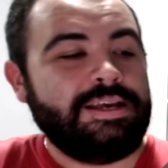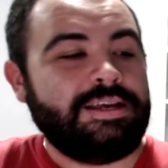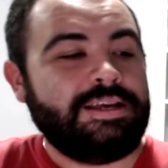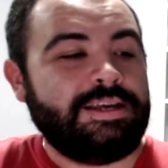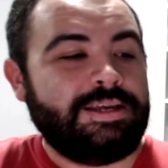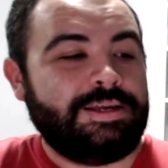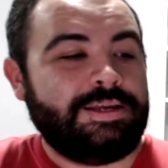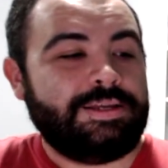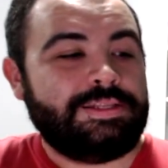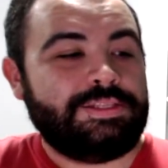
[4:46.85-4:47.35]

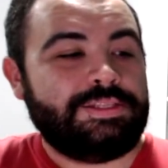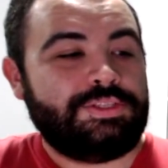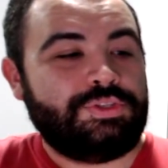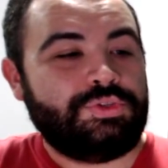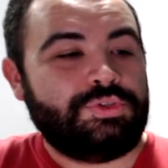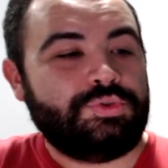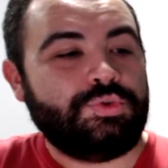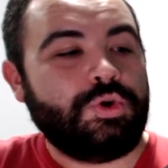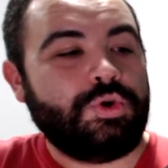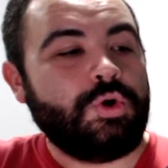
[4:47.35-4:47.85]
Uh,
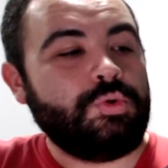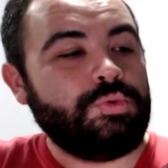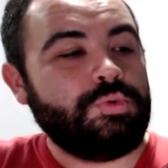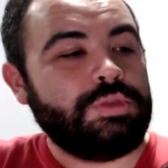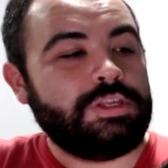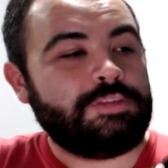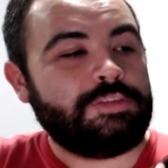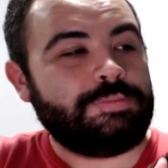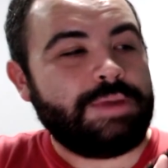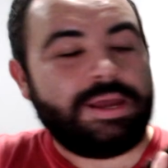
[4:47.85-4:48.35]
to
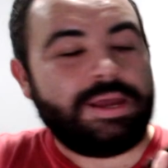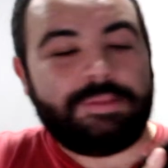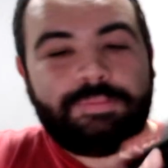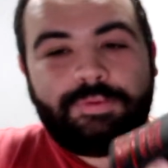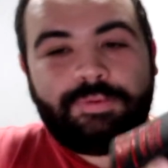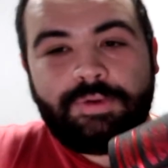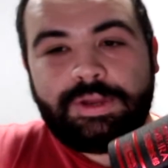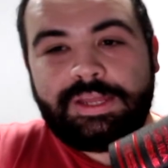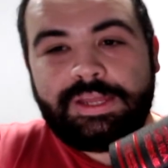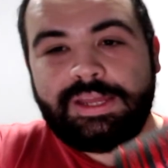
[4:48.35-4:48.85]
own this bad
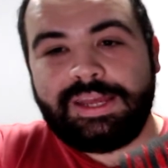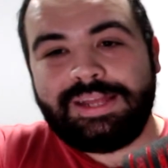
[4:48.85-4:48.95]
boy.